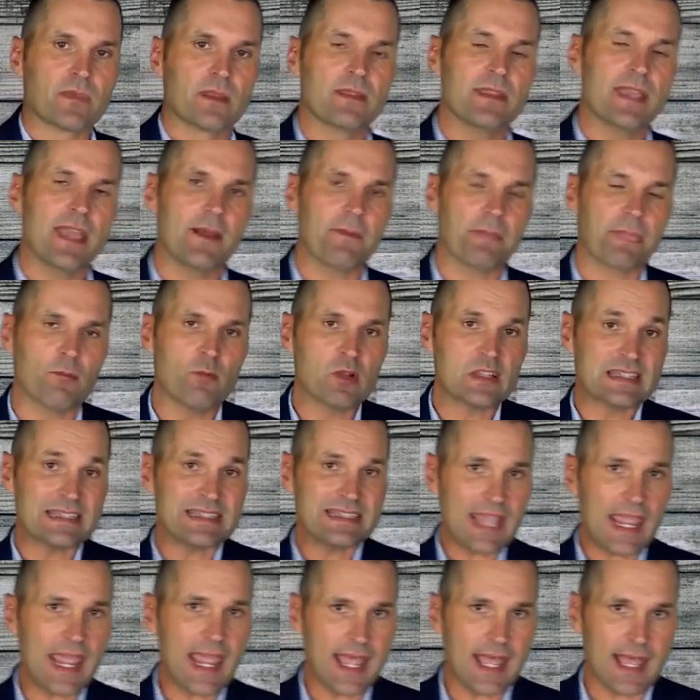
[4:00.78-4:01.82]
Now, what's
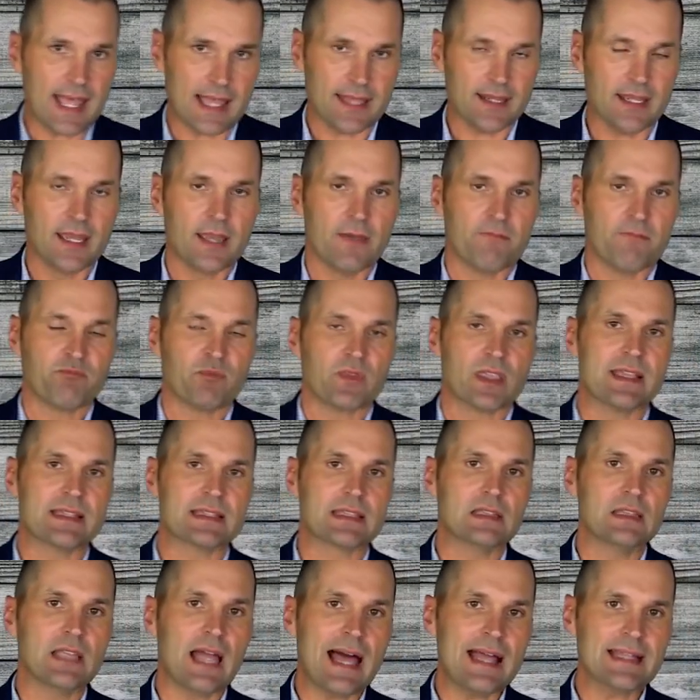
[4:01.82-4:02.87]
sad is
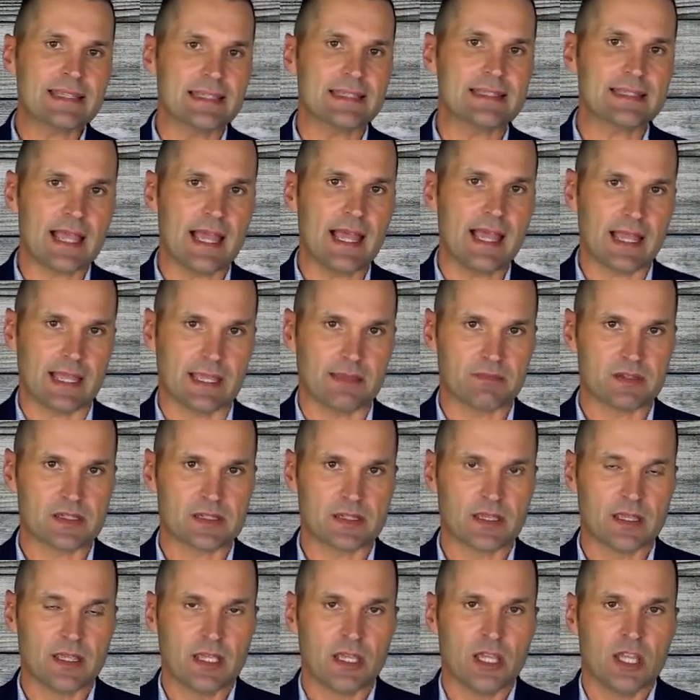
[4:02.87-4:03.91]
lots of times,
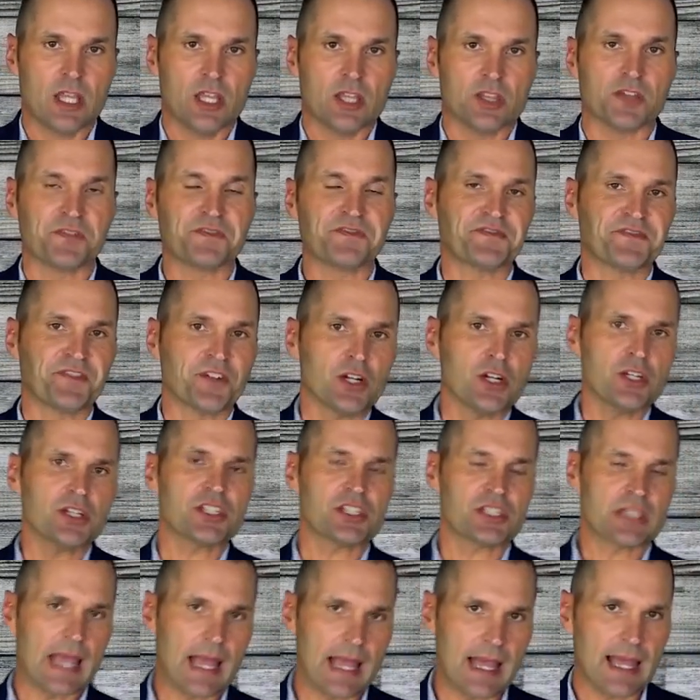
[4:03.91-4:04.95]
the
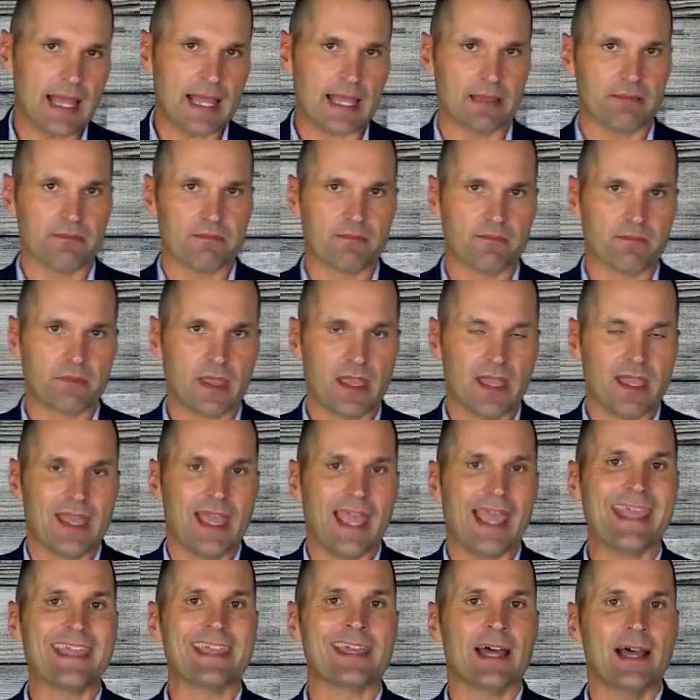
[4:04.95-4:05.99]
first time
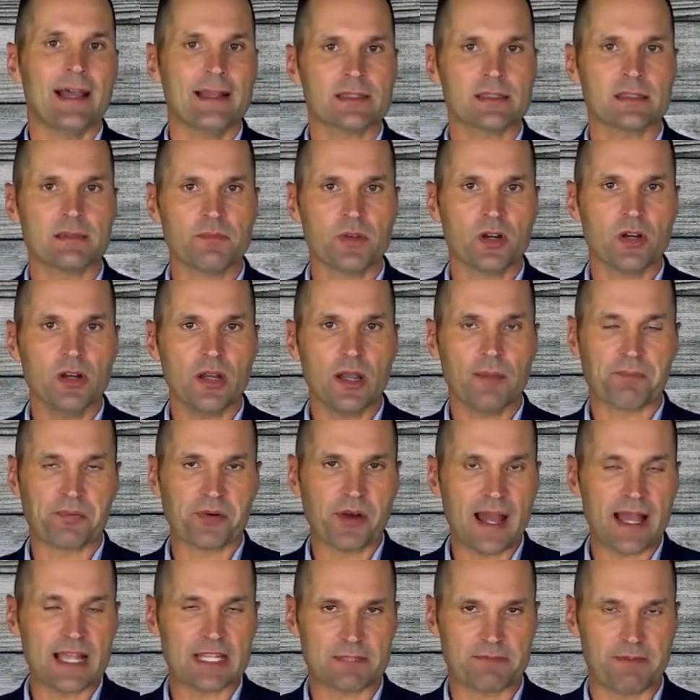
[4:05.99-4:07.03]
a customer, a
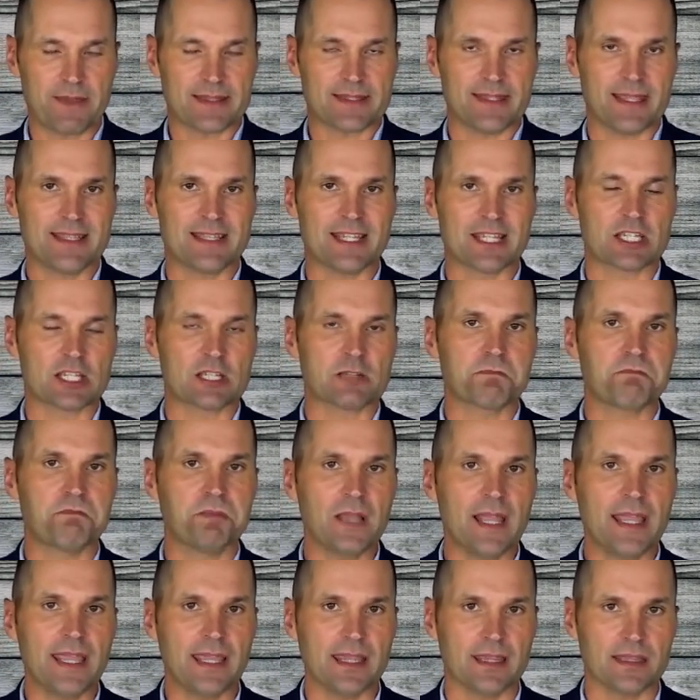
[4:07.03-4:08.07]
prospect, is
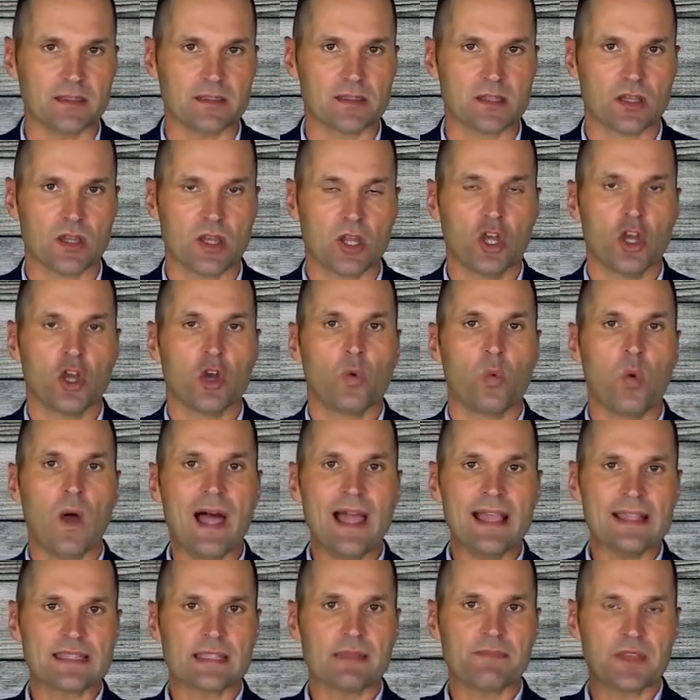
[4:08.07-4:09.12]
explained
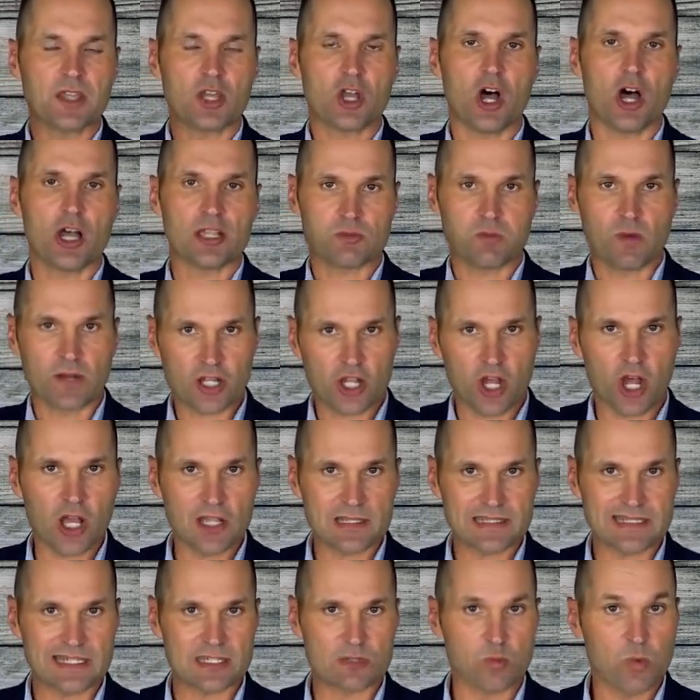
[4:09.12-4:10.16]
why something costs what it
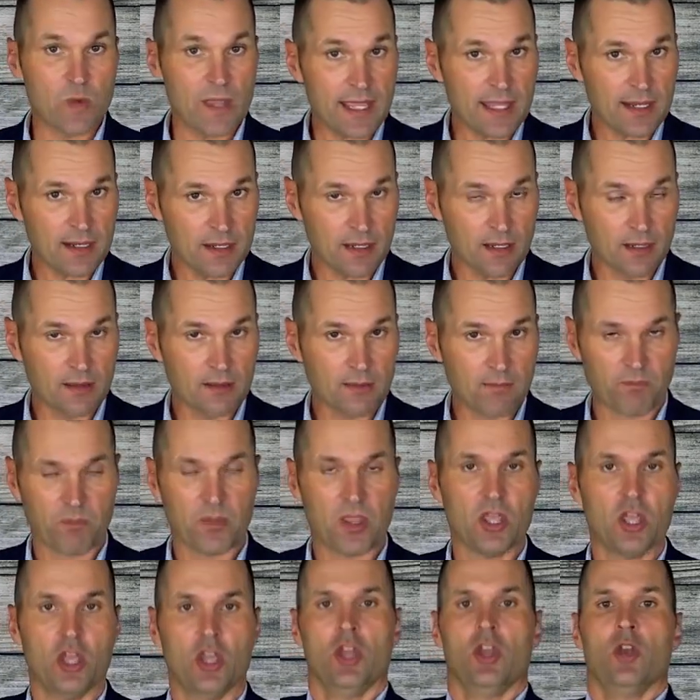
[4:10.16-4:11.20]
costs is
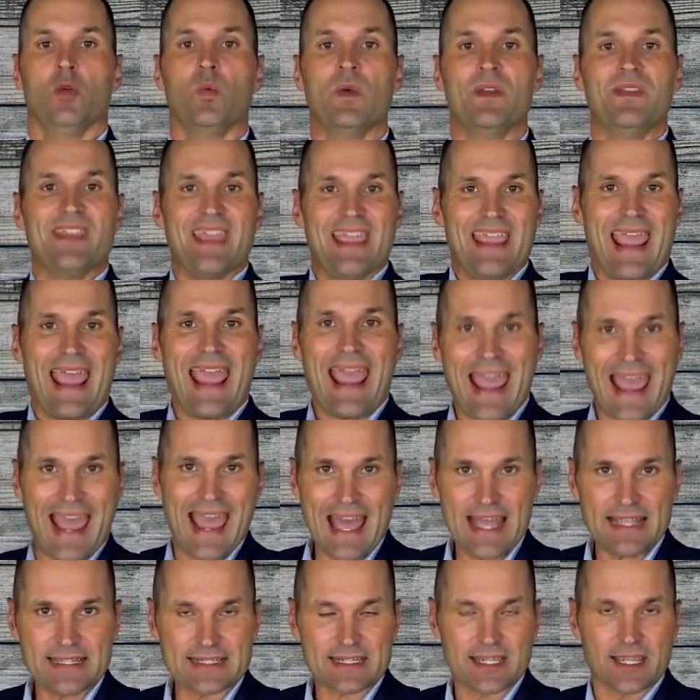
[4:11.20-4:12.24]
when they
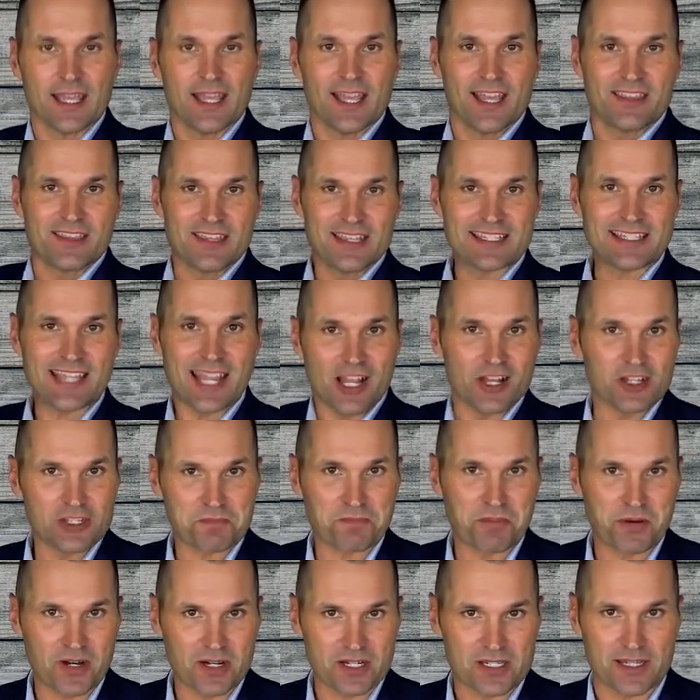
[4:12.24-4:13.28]
ask the
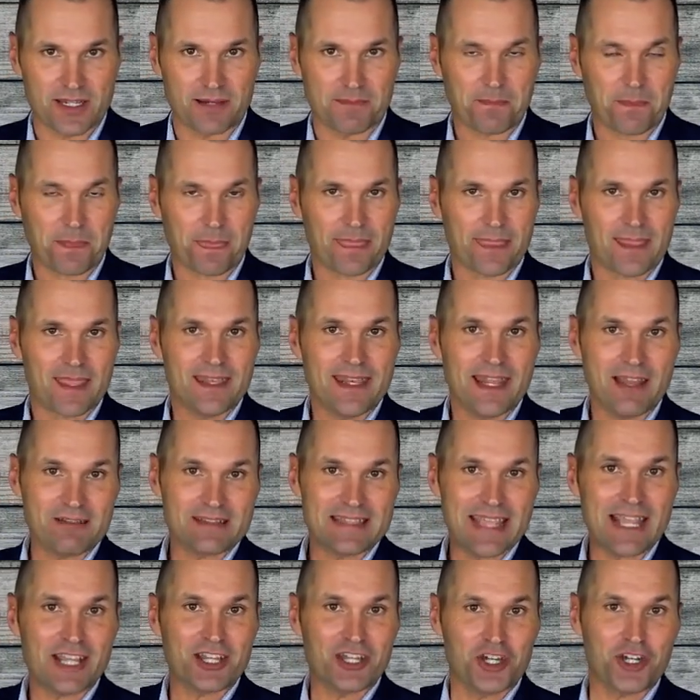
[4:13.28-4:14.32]
salesperson, now is
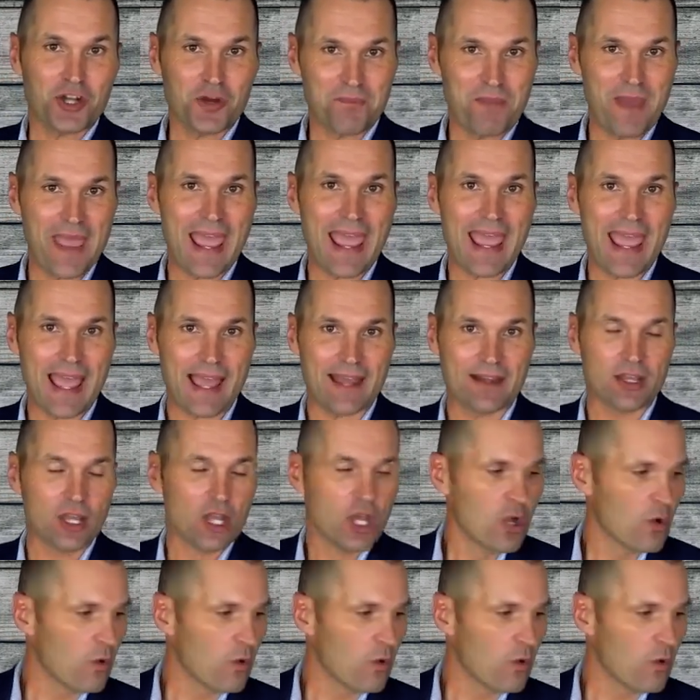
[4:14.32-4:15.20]
that good or bad?